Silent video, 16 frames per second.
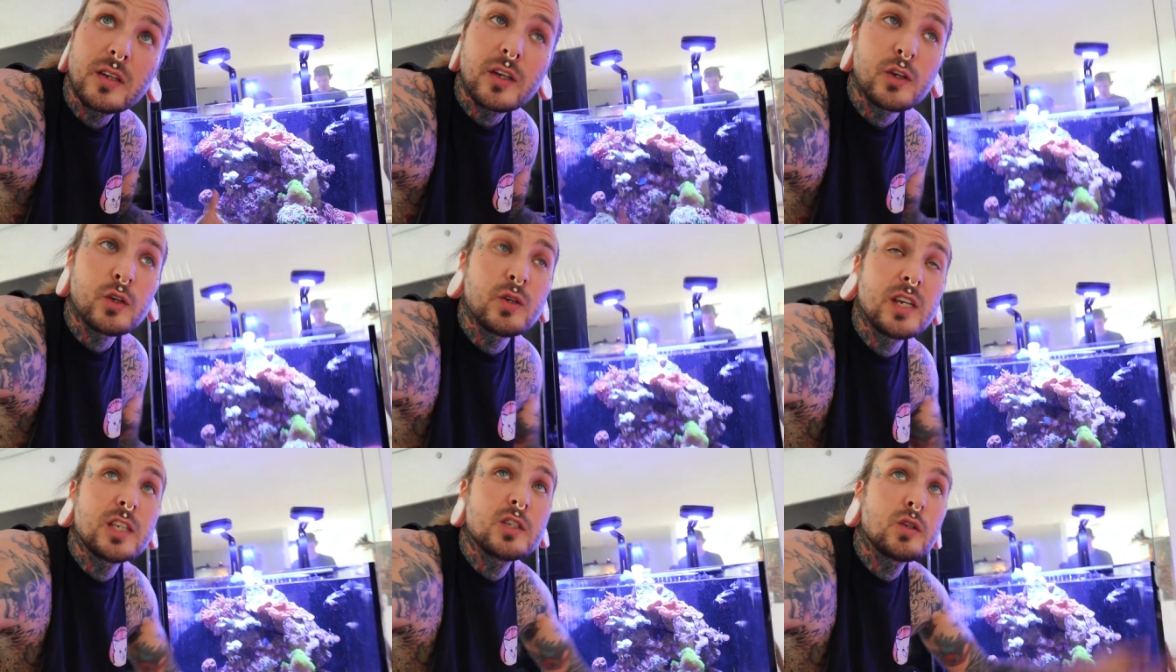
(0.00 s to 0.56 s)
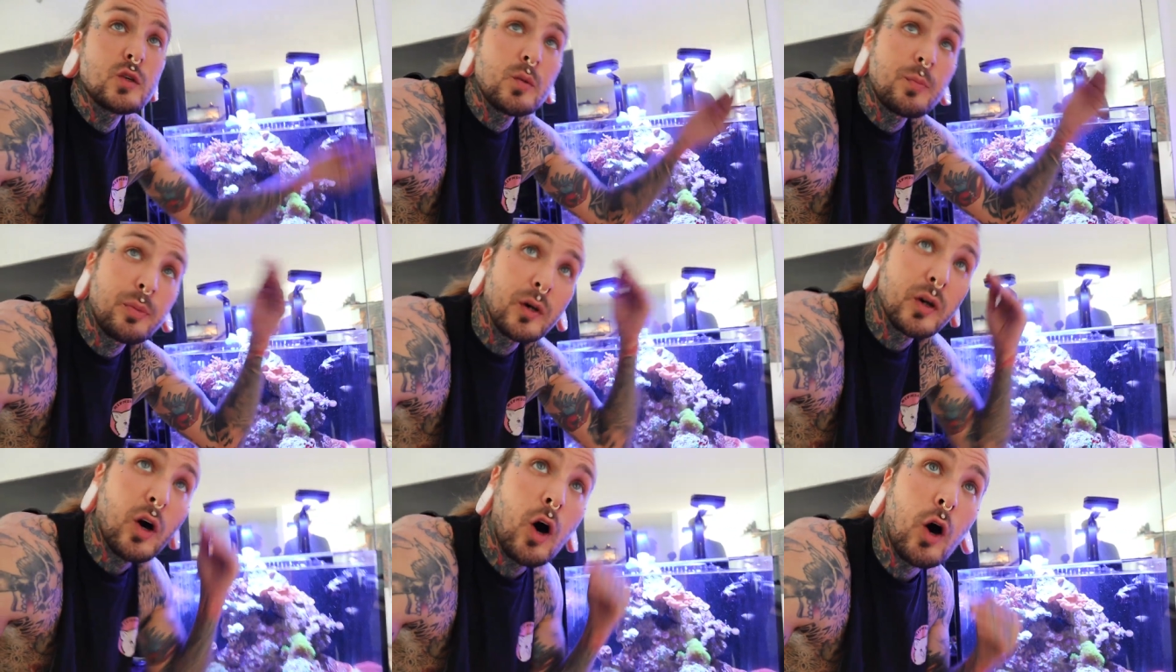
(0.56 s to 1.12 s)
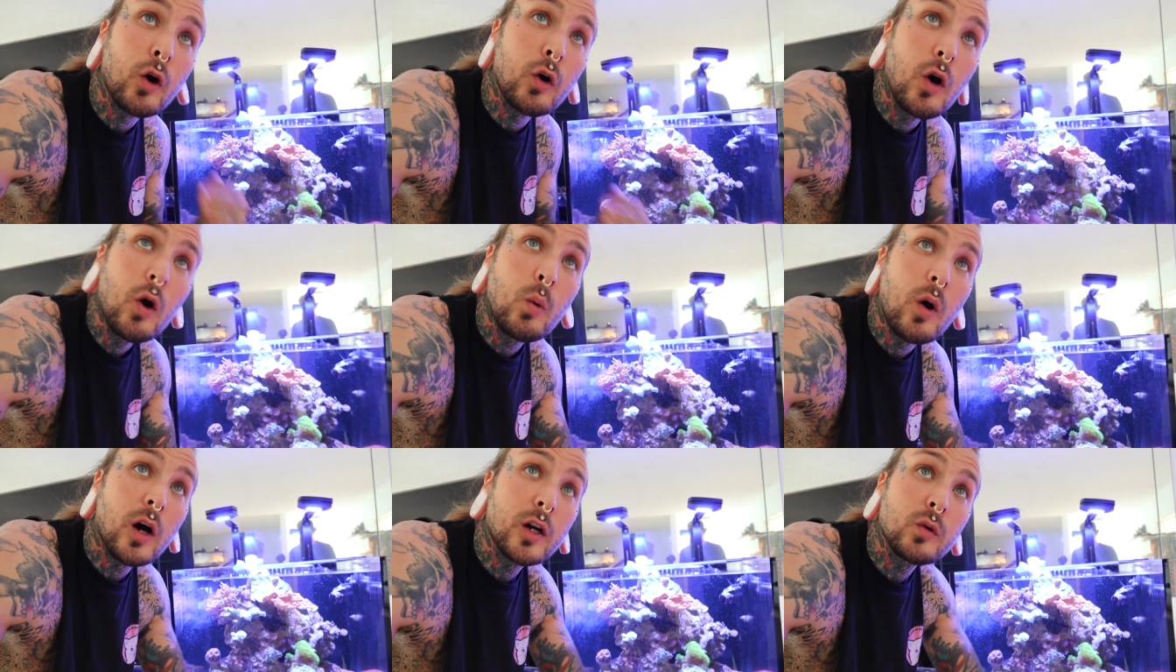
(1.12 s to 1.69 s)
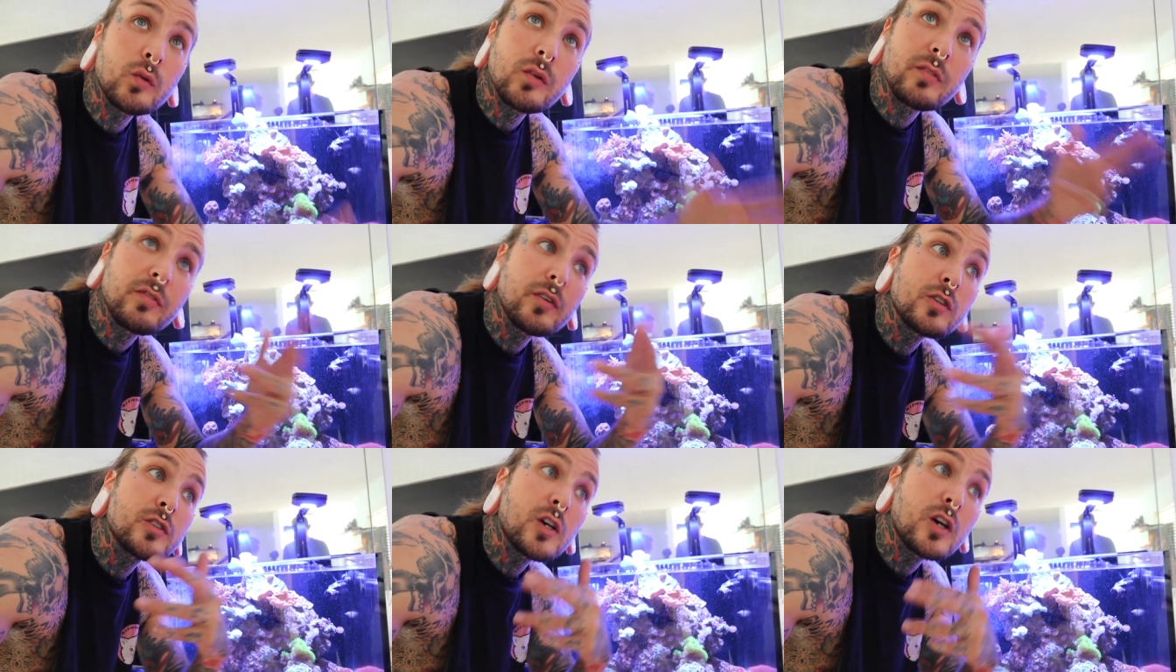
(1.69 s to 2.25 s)
you need to put RO water,
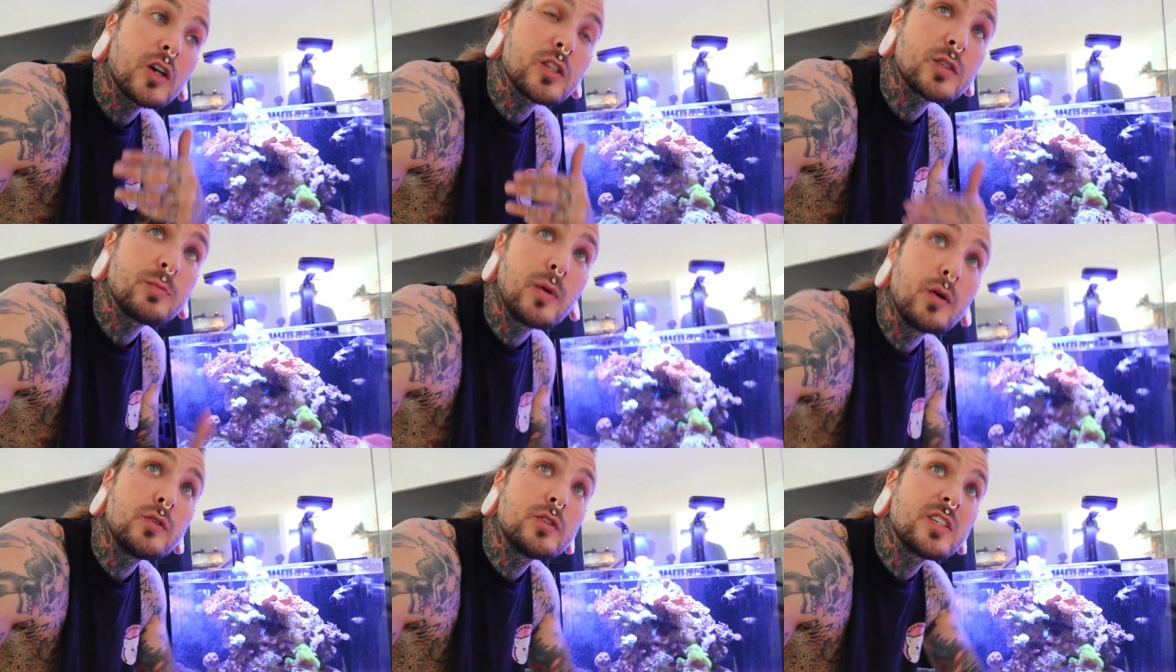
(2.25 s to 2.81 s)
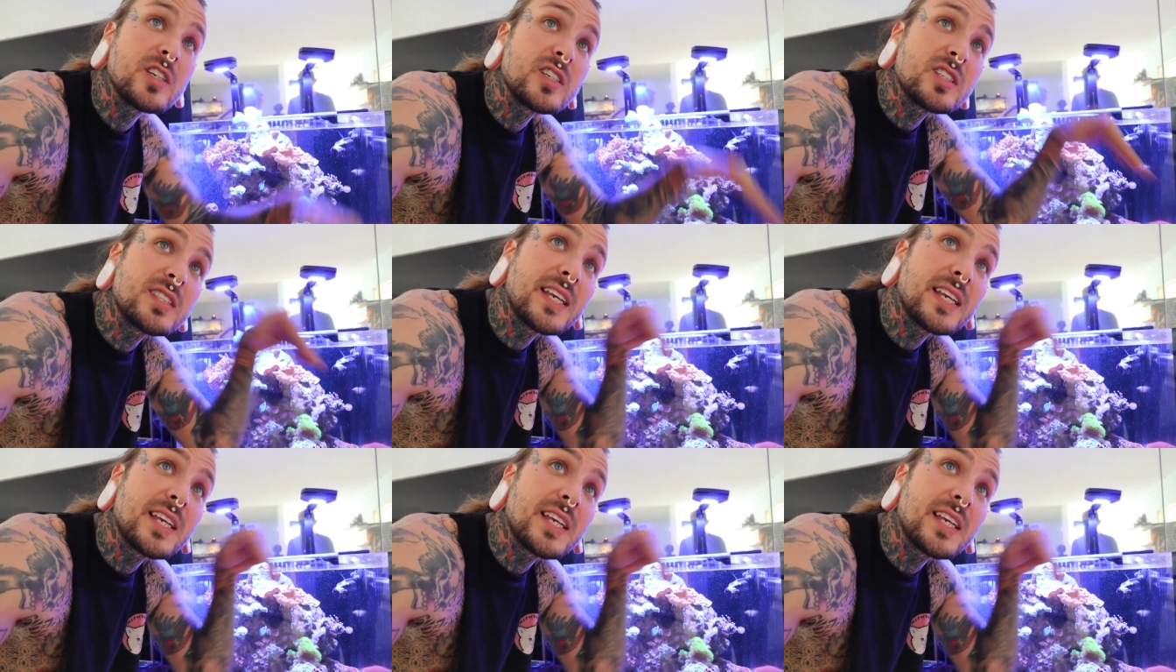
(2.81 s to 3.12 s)
reverse osmosis,